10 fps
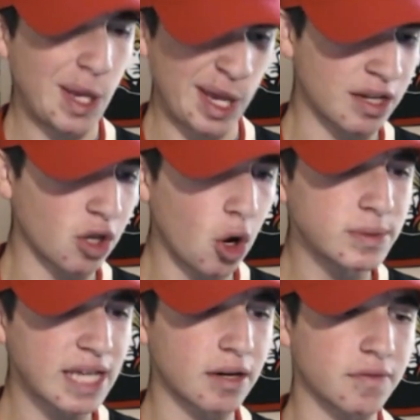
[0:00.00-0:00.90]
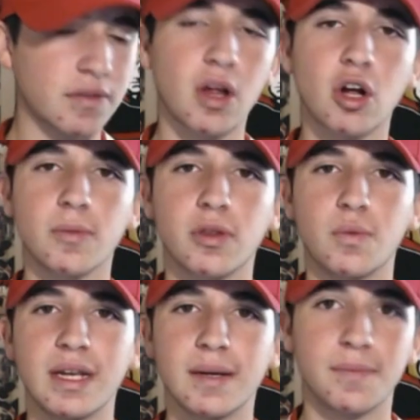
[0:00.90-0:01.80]
in his hometown of Stockholm,
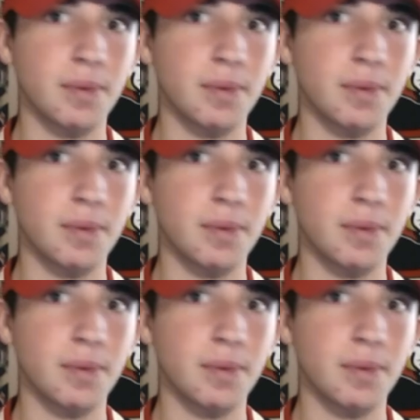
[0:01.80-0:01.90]
Sweden,